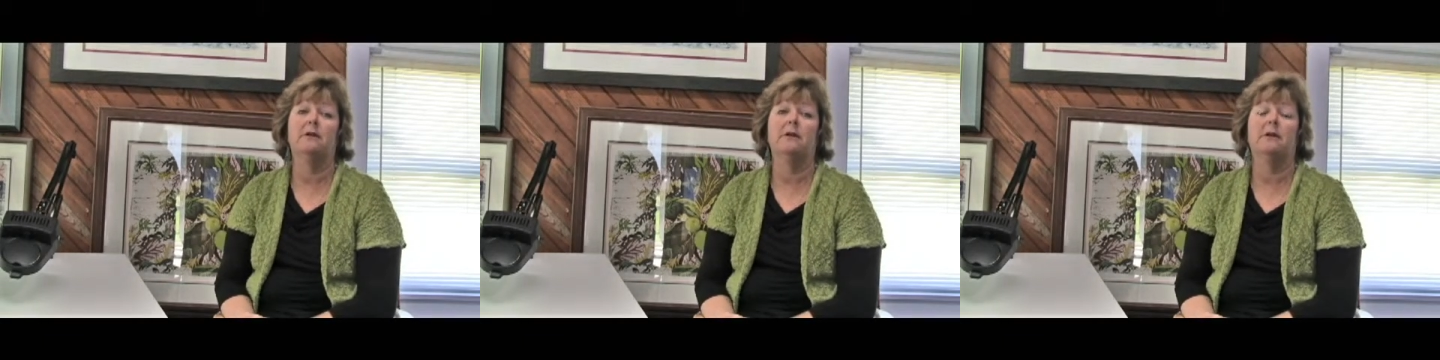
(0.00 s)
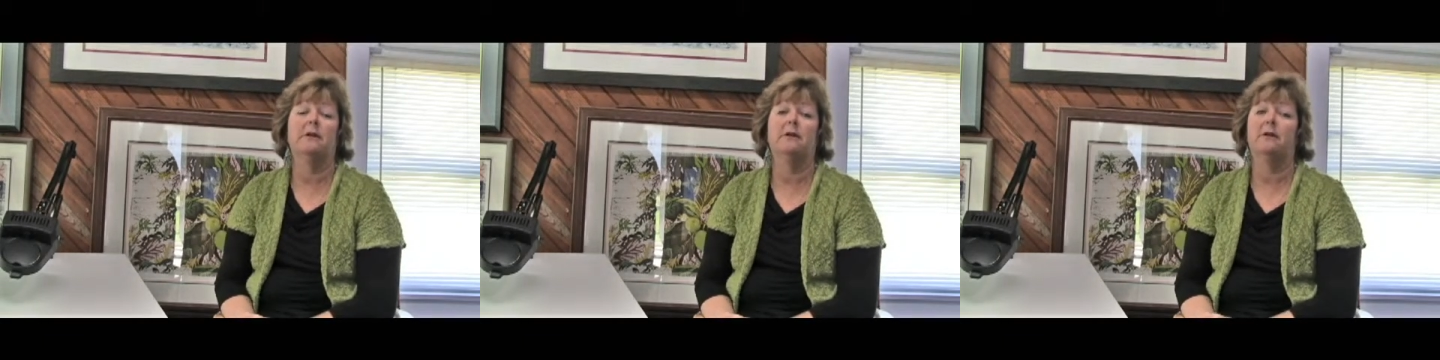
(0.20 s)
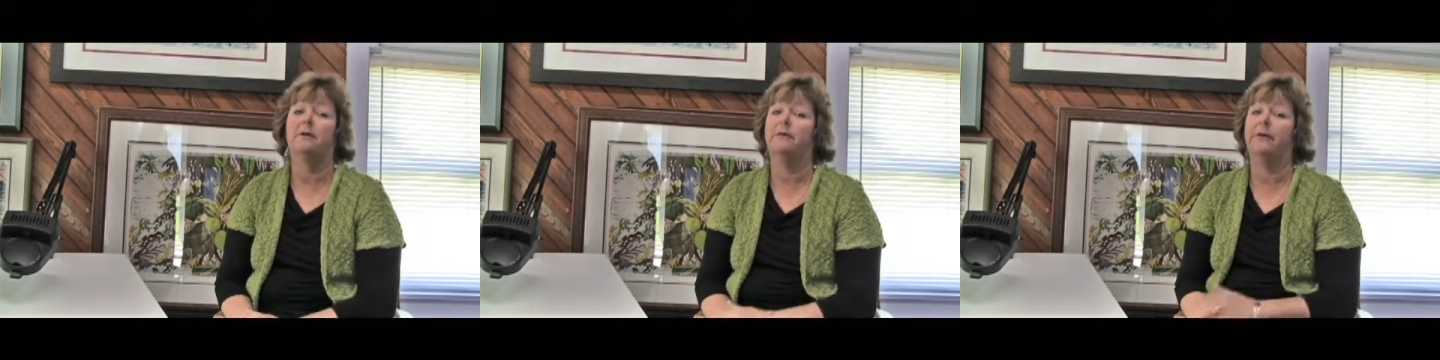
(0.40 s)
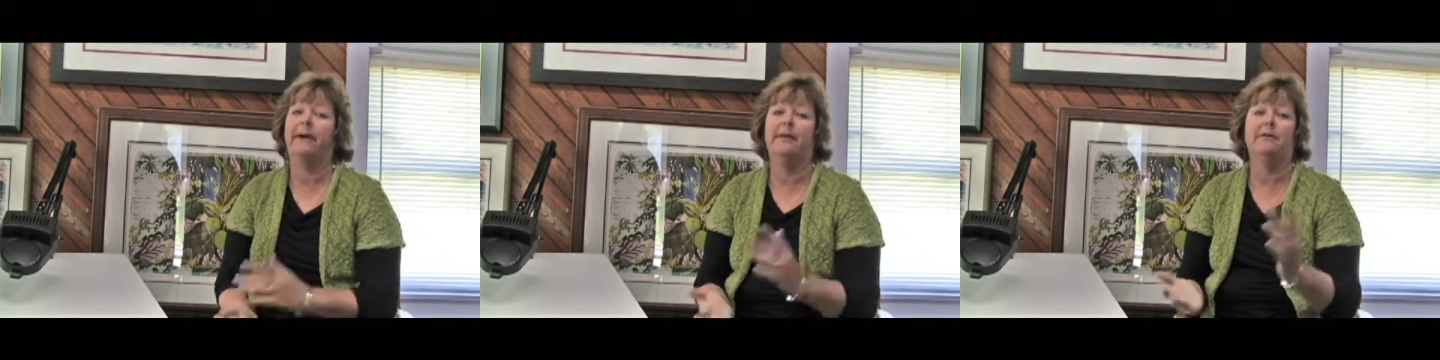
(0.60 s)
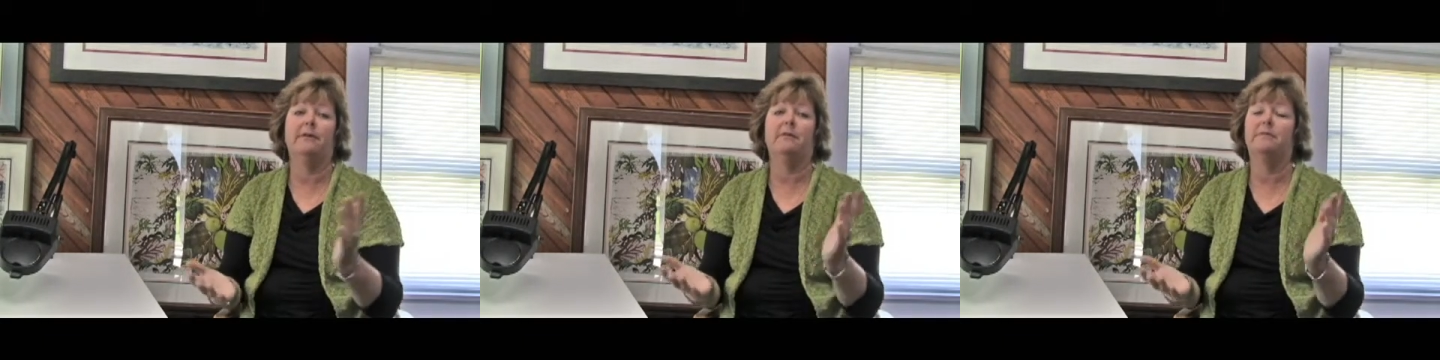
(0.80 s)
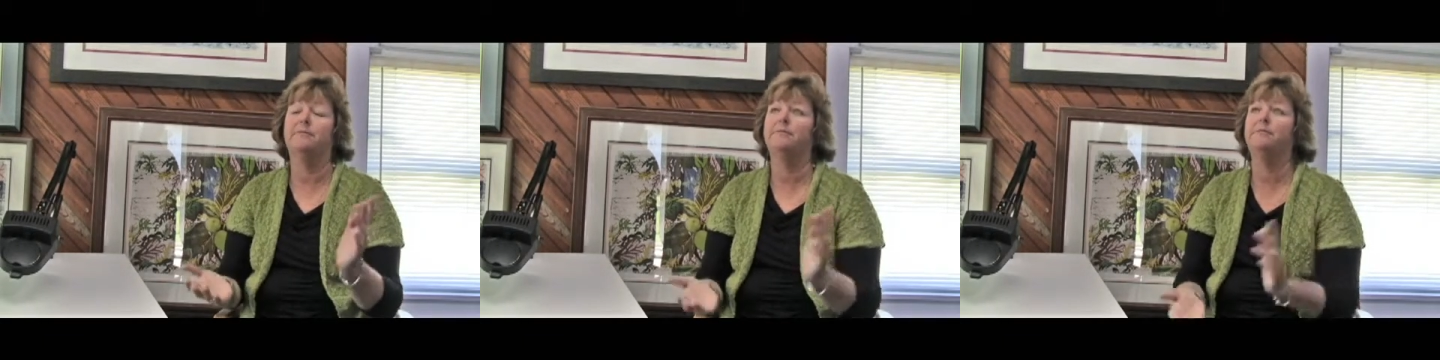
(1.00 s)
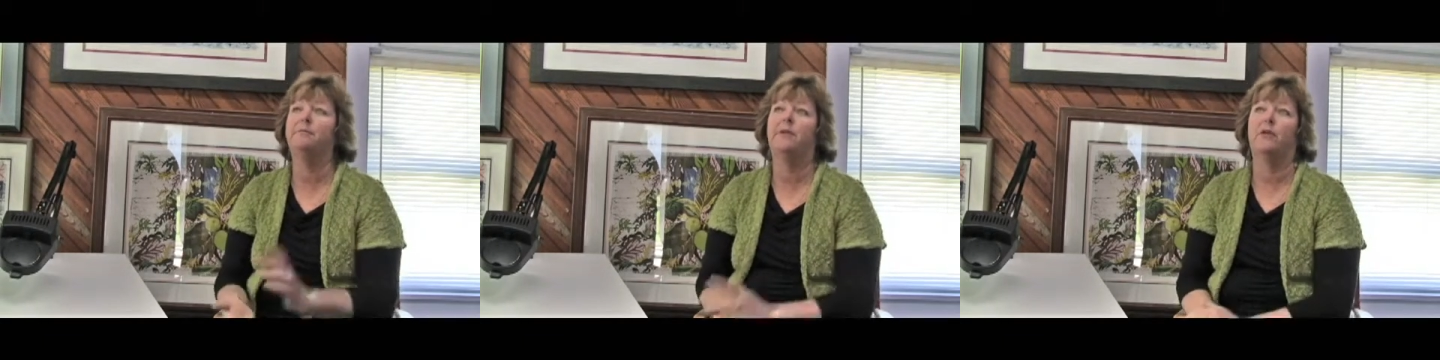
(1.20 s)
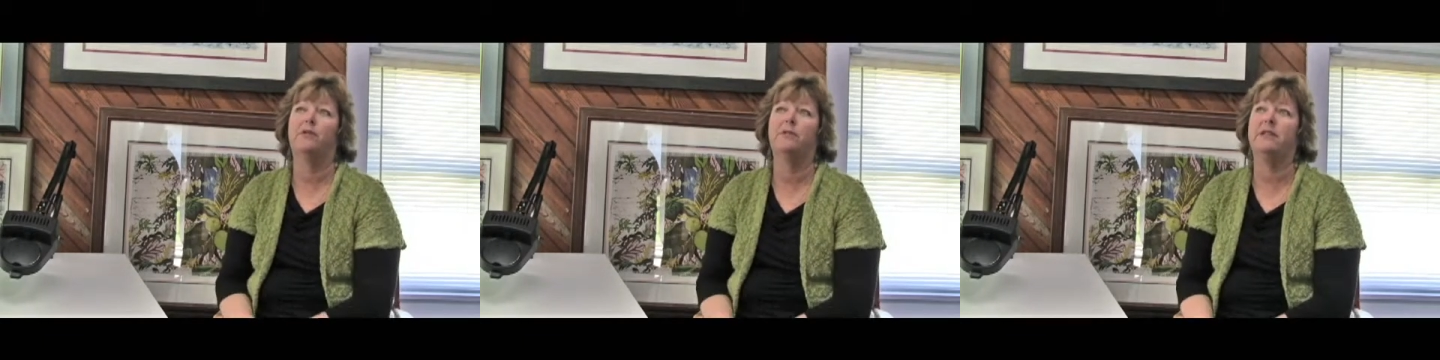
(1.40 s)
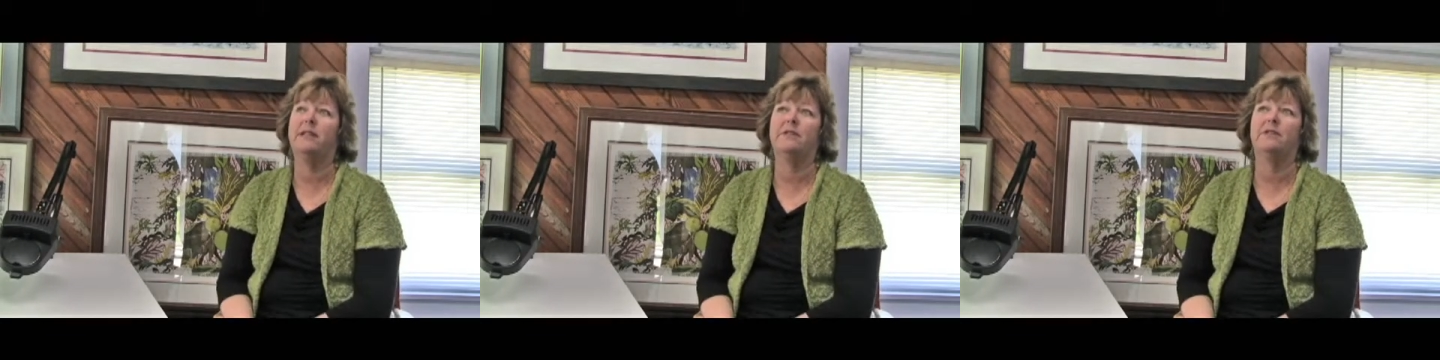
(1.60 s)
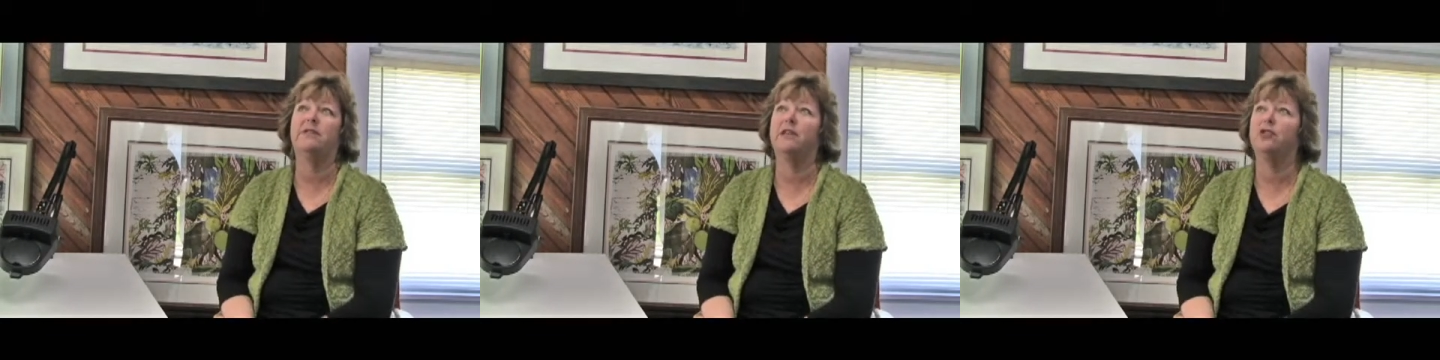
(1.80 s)
around the
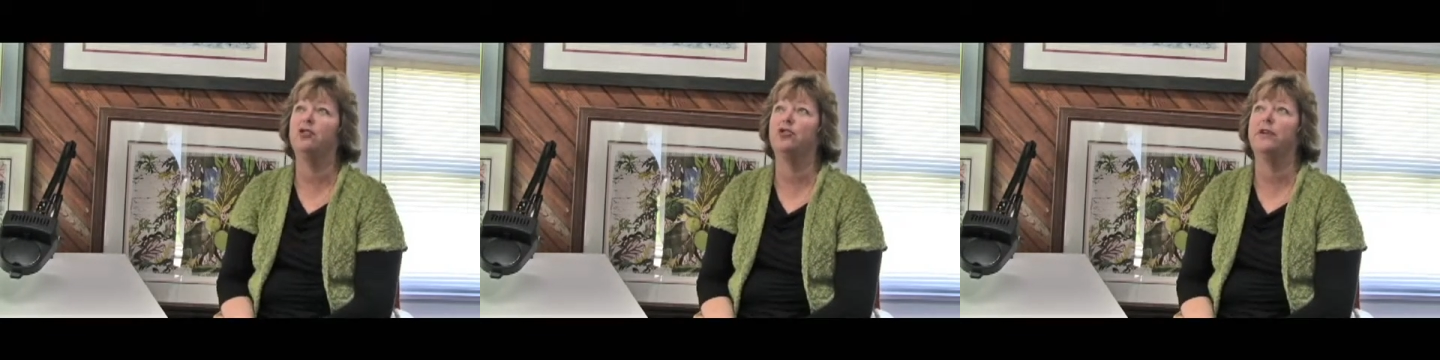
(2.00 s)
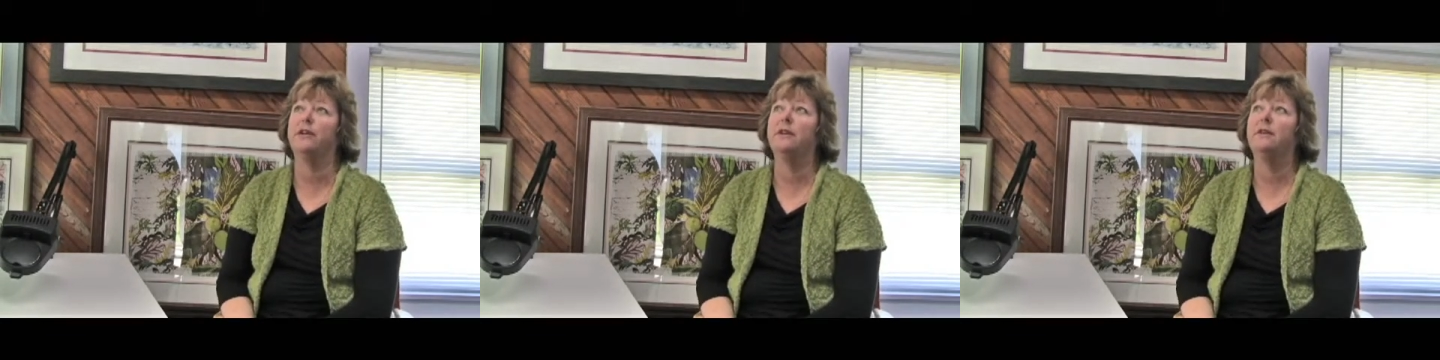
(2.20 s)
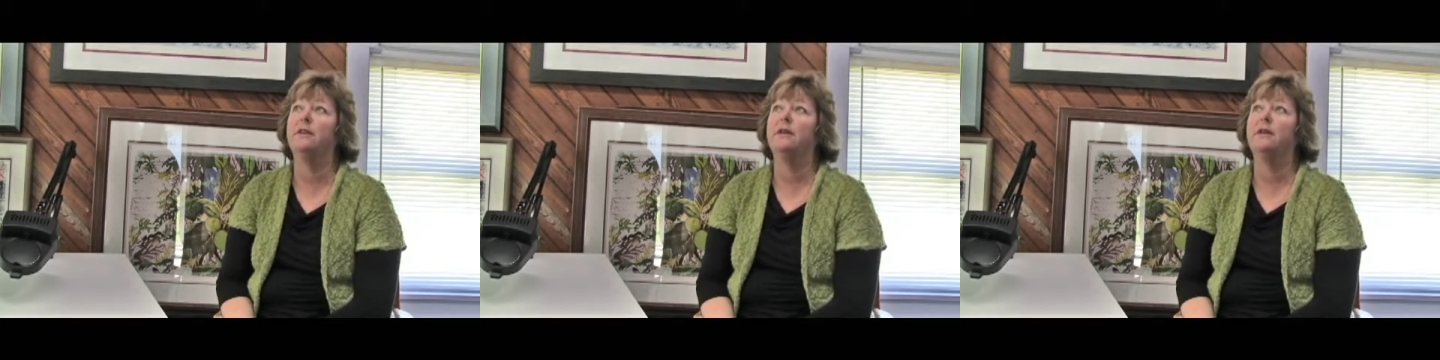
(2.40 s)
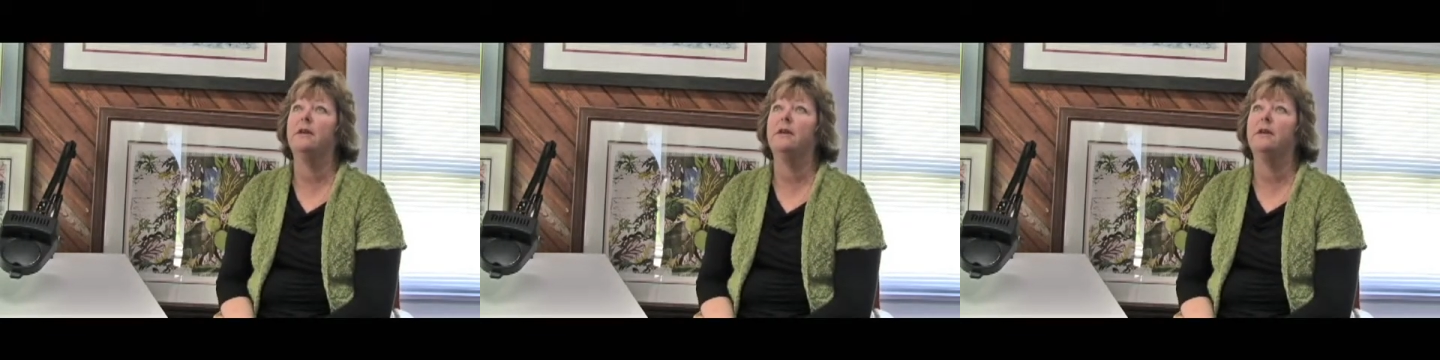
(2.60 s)
13th century.